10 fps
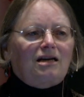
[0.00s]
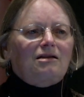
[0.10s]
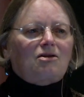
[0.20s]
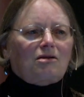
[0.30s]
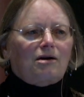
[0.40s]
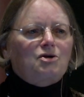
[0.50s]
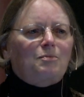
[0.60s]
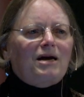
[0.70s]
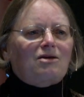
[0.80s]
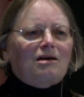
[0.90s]
in these large
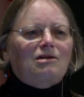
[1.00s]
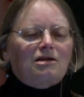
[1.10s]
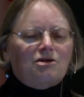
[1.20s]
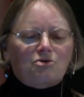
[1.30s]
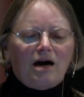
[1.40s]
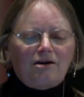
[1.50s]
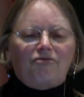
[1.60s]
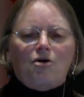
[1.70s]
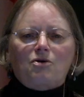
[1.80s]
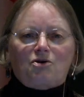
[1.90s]
basins, and to try to
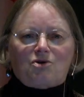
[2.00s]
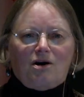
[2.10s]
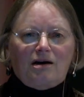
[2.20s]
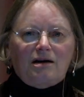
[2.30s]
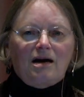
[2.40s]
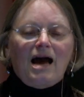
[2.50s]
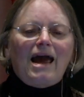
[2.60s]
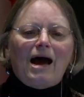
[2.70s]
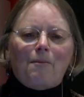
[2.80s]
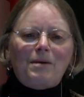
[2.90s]
focus on
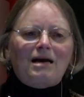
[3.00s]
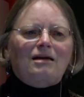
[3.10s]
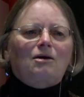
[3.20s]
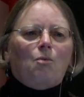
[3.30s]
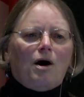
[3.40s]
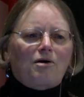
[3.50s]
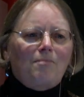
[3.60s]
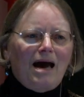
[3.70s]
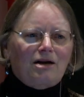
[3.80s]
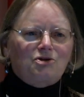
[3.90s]
helping the water
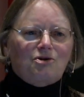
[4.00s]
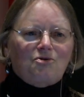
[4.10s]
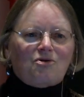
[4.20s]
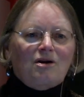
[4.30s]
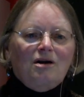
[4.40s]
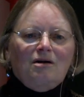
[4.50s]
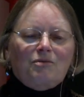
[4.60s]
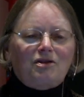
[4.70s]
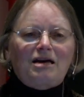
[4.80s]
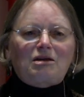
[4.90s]
managers
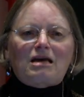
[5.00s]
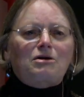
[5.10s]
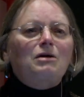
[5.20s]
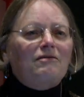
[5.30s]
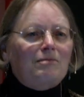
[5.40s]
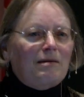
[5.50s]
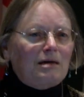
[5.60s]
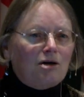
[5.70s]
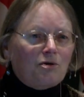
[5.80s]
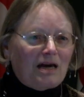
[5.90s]
with things they don't even maybe
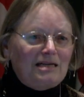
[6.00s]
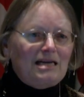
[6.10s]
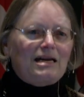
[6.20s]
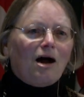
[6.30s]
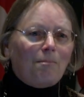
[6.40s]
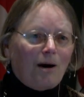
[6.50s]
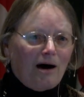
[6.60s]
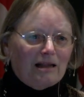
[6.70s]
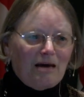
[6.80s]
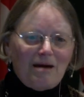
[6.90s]
know they need help
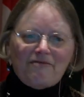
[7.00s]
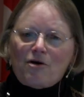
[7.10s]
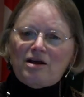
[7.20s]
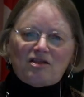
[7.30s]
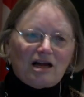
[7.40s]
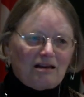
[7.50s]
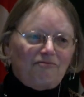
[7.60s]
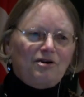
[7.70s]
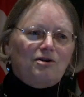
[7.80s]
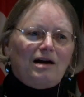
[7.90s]
on. They may have already thought they
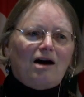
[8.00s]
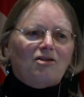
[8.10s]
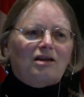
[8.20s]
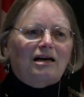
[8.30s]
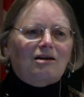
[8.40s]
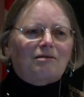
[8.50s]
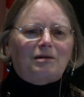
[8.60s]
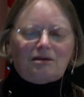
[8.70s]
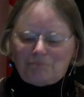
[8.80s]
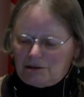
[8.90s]
figured out things,
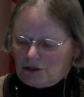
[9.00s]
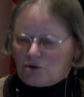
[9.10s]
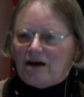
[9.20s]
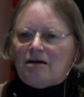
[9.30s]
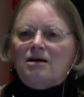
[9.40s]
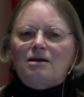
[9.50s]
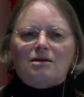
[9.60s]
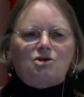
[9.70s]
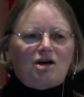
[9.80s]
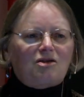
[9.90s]
but to try to
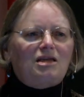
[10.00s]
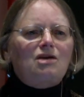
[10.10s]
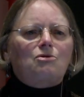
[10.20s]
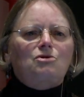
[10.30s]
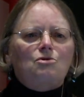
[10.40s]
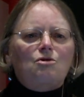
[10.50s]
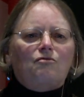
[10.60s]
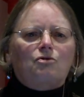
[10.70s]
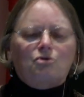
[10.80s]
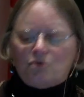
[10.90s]
suggest these are
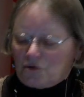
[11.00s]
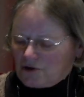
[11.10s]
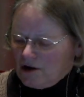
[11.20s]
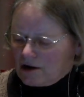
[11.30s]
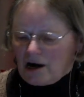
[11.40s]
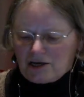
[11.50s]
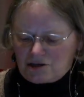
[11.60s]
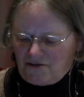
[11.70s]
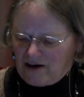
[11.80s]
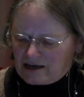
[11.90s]
useful tools,
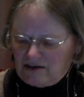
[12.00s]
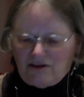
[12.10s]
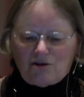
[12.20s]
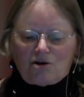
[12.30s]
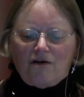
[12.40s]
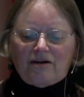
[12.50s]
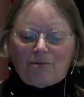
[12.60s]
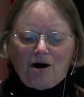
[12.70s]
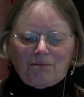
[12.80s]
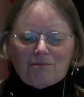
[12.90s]
cost-effective in solving
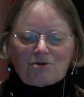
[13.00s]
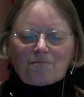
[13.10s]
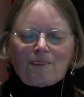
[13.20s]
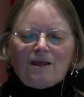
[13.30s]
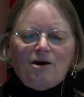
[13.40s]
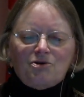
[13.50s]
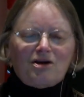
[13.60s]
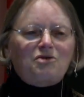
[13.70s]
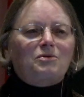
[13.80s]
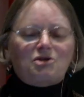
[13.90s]
problems. So
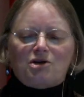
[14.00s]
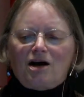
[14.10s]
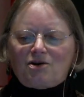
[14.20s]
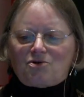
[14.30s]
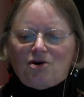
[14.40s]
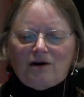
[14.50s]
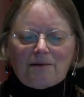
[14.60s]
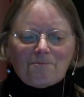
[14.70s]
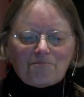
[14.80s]
that's where this talk is going.